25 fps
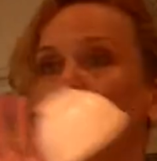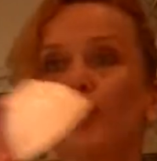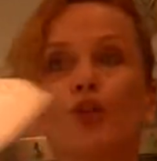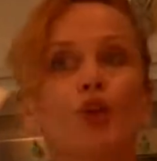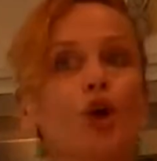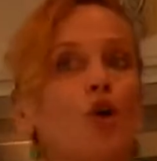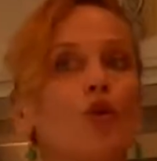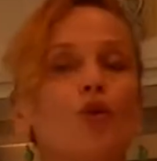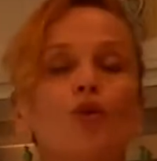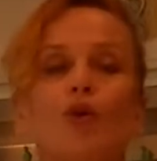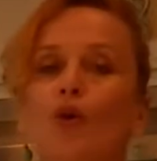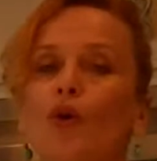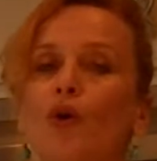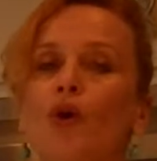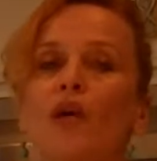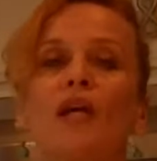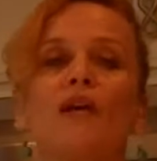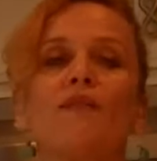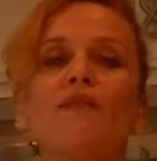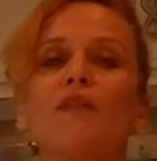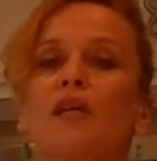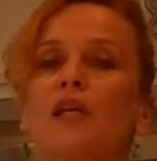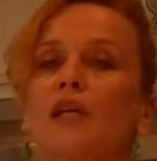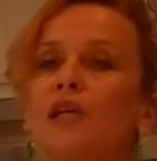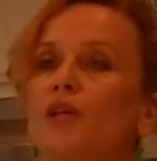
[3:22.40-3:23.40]
No growing
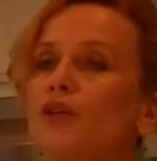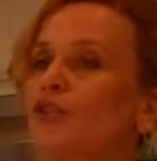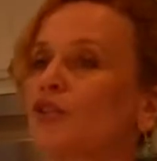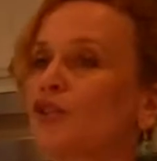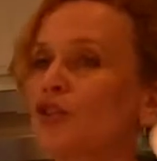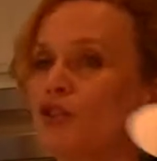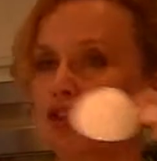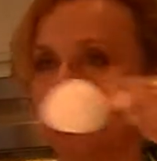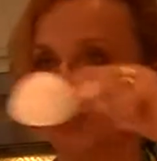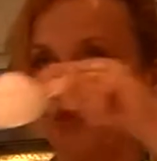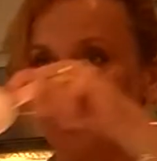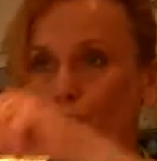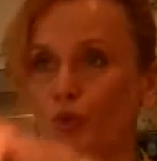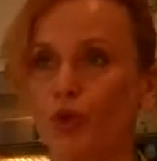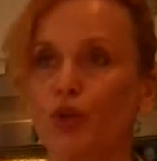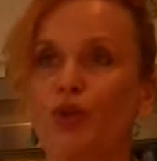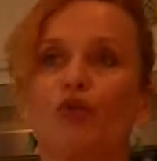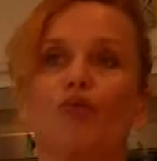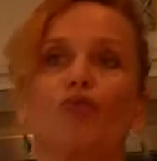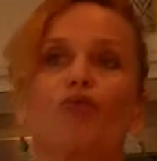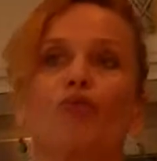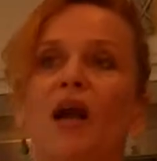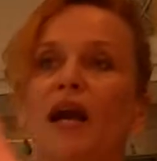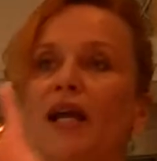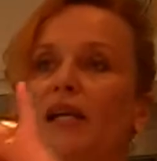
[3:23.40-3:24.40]
of the yeast. You just put it
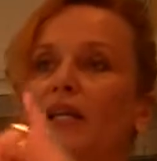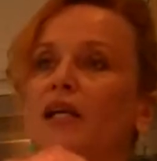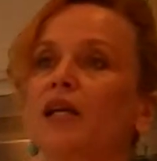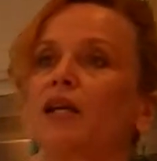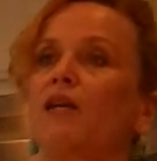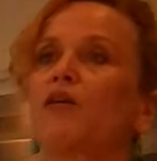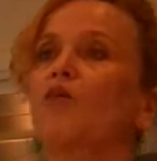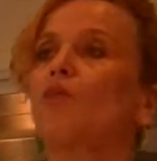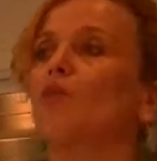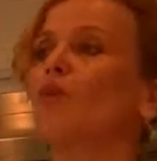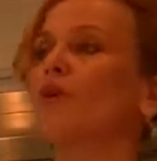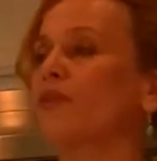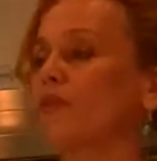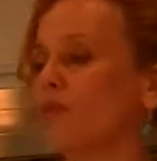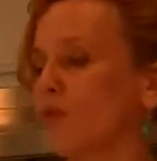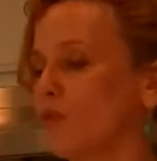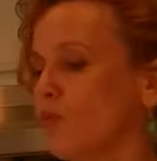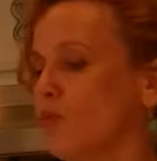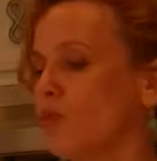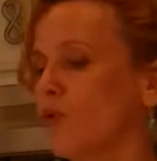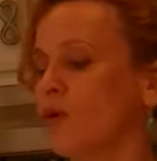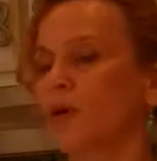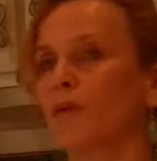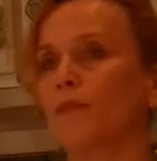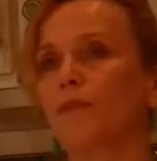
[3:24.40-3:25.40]
right in with the
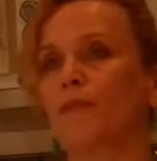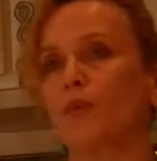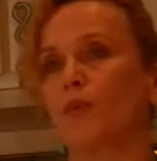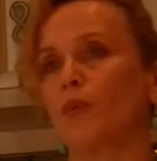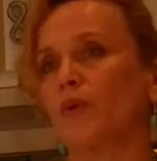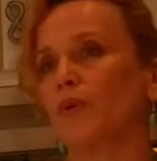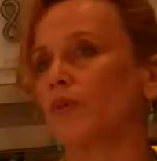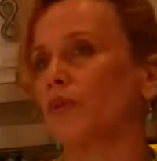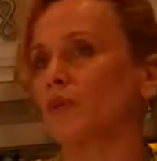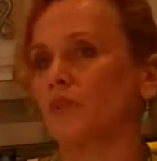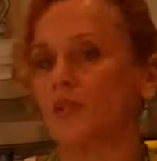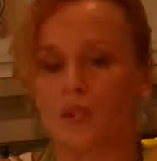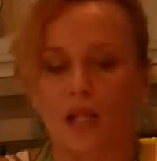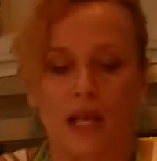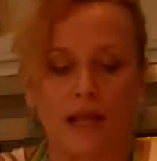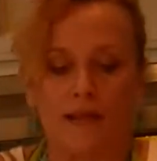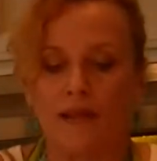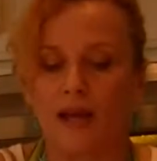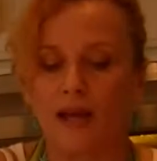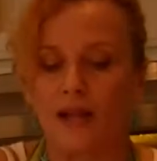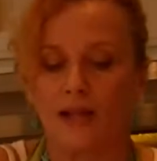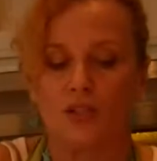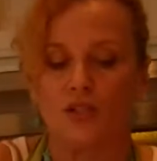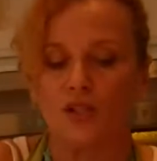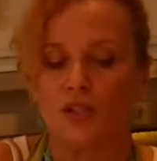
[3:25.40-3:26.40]
warm, with this like
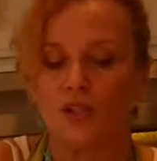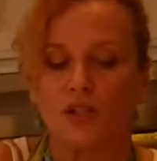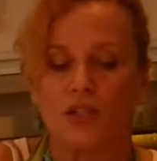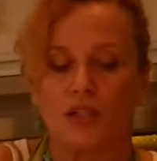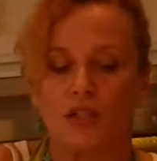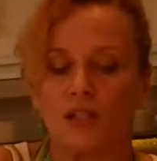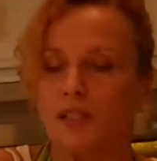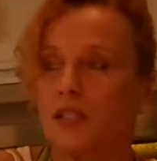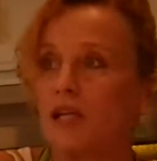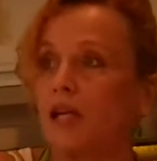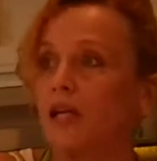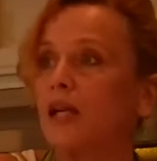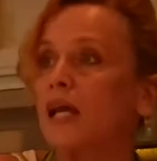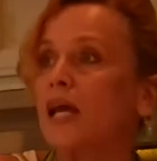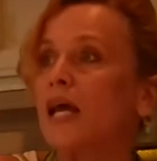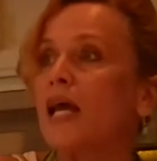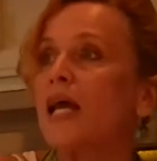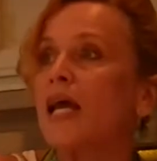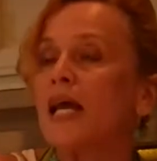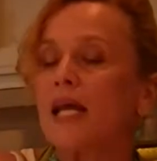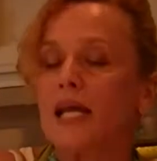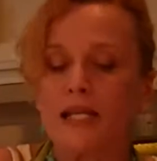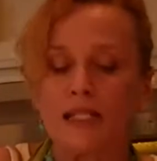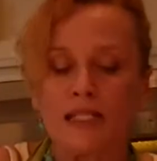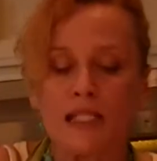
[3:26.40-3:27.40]
that. It's just going to sit.
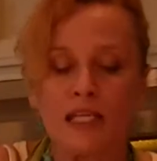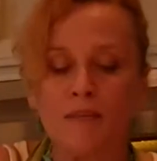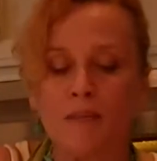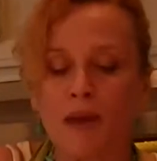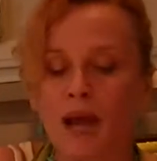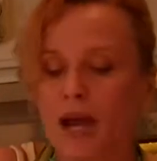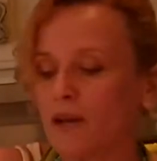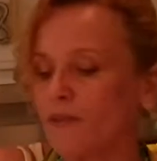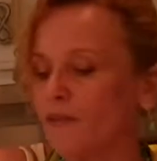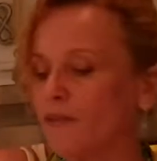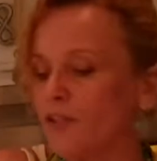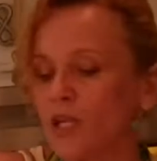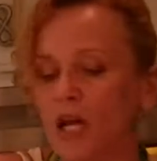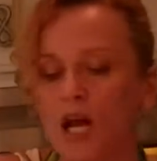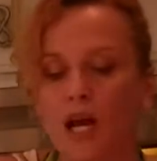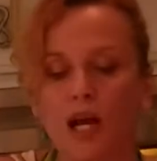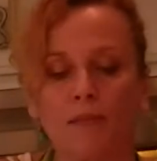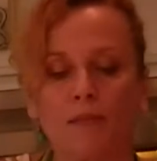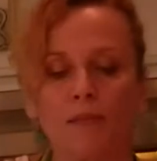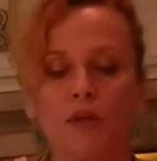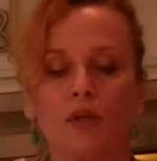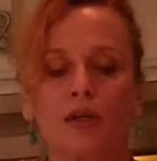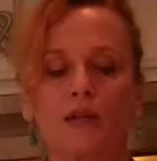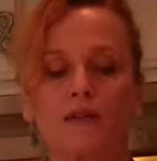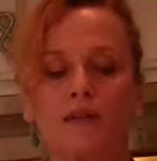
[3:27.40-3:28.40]
It's the amount of
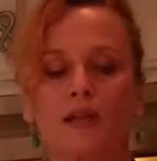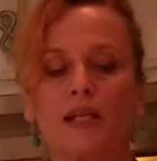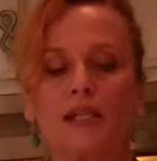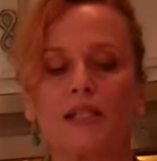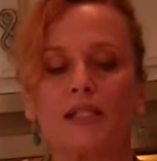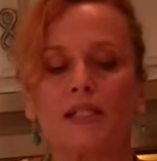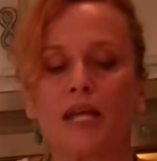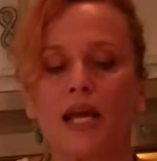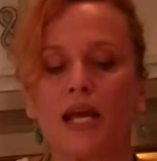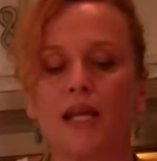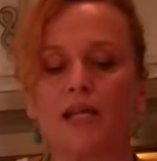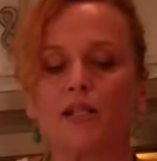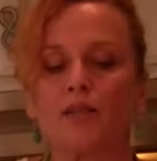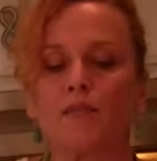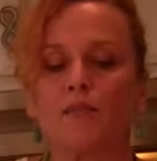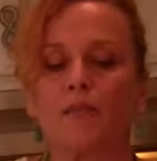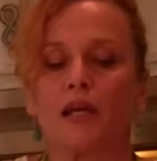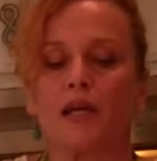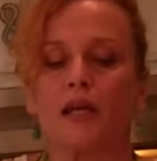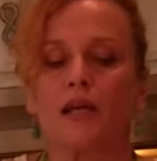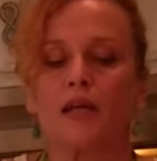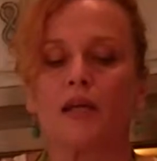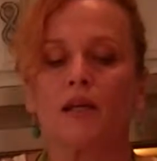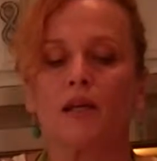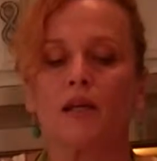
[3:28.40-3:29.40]
time, look, that it takes
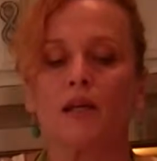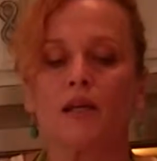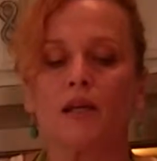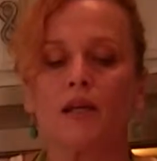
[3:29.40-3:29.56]
me.